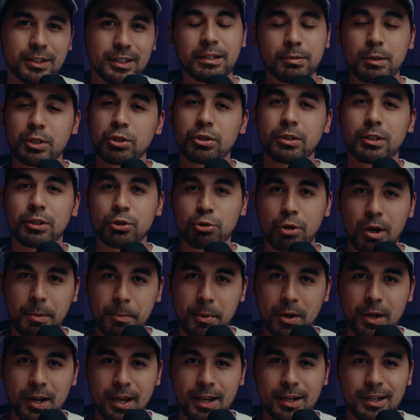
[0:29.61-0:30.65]
Especially the
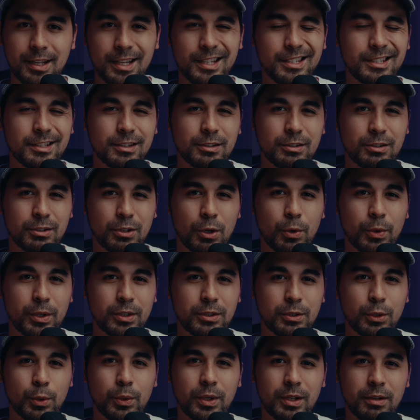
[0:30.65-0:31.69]
tripod head isn't so
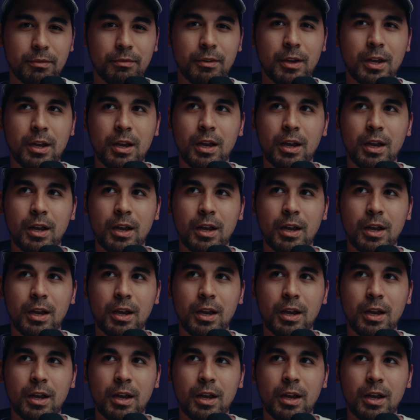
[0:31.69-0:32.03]
intuitive.